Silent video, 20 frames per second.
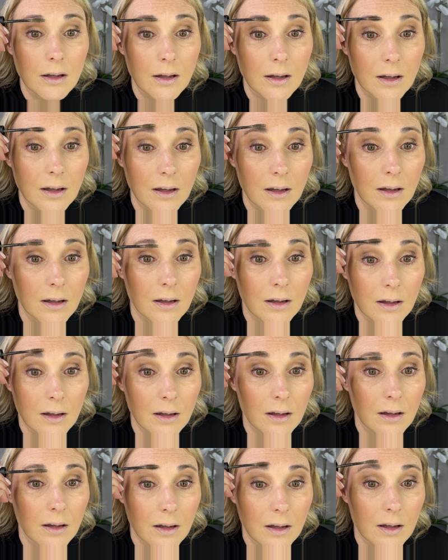
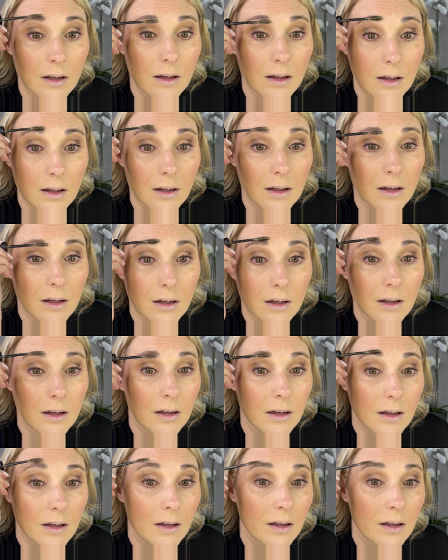[no speech]